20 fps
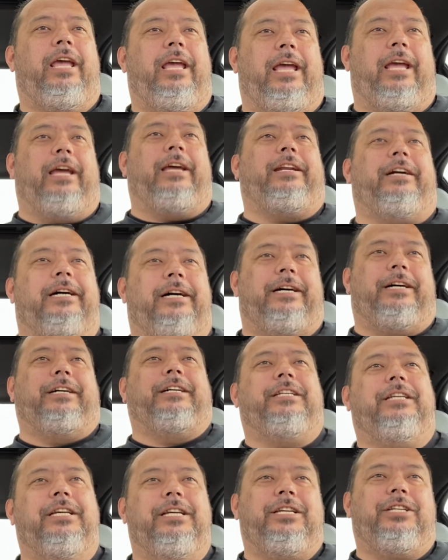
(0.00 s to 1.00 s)
And
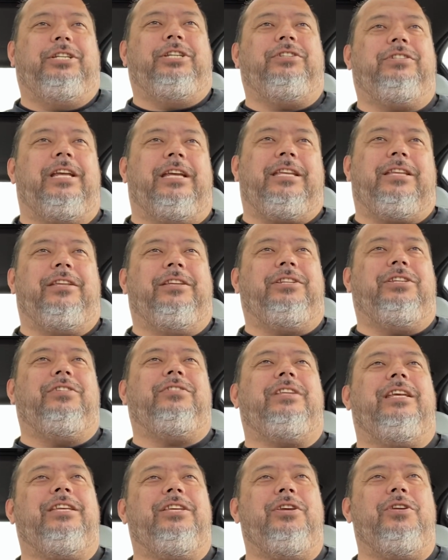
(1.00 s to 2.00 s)
she was like,
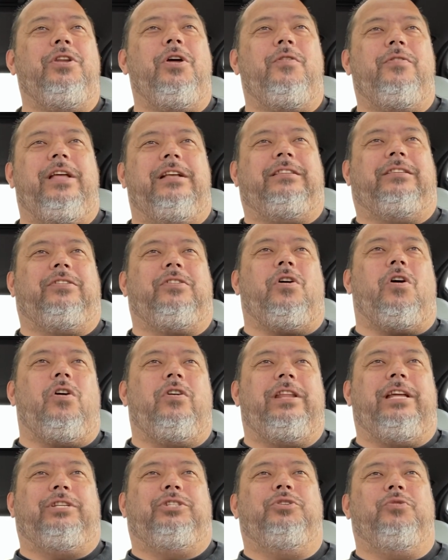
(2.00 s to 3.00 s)
you know, that's the car
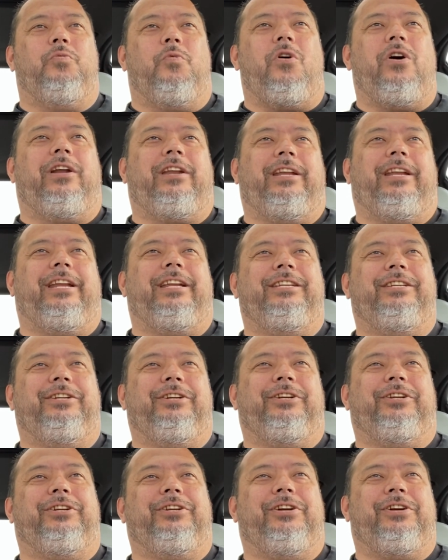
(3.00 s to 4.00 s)
that you wanted, and
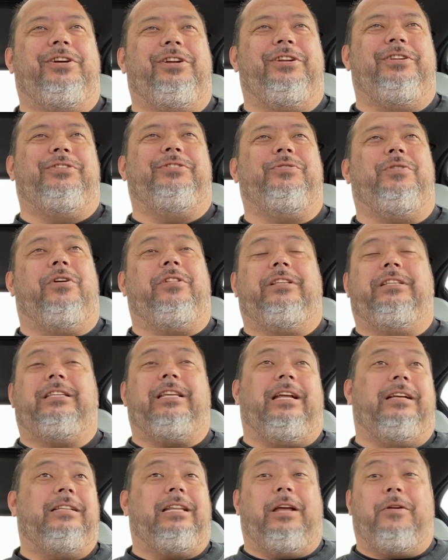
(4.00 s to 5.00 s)
you're gonna do all this.
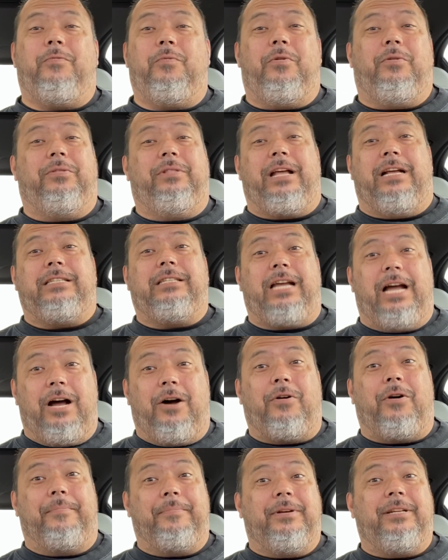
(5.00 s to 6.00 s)
And I was like, well, that's
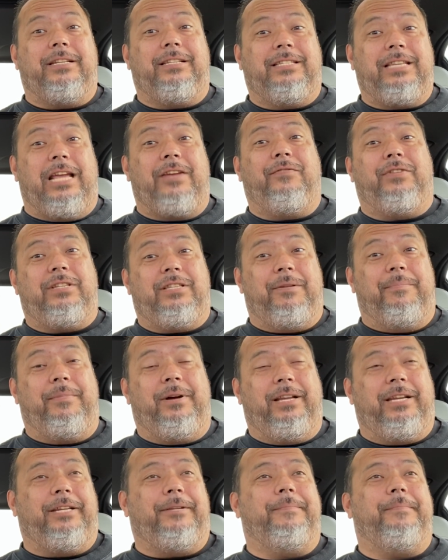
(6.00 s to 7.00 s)
how I'm gonna save us some
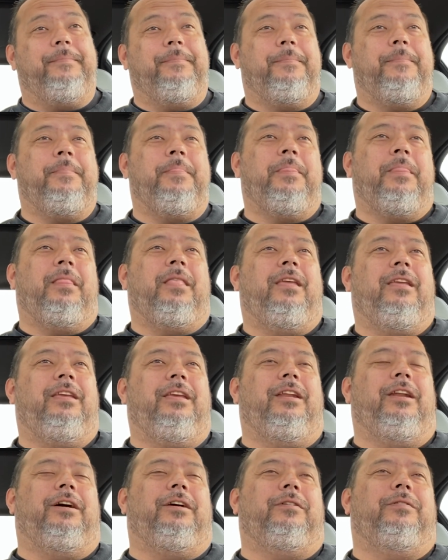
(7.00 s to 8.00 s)
money,
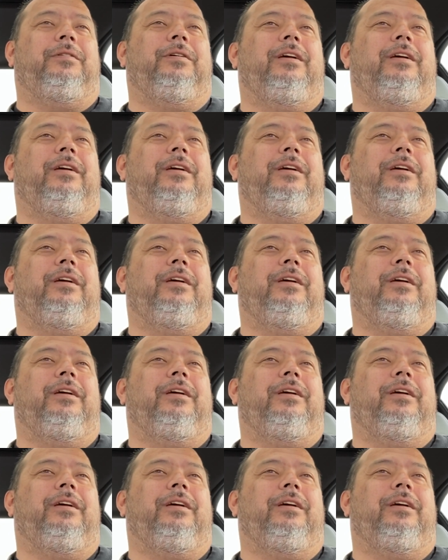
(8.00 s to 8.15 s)
you know.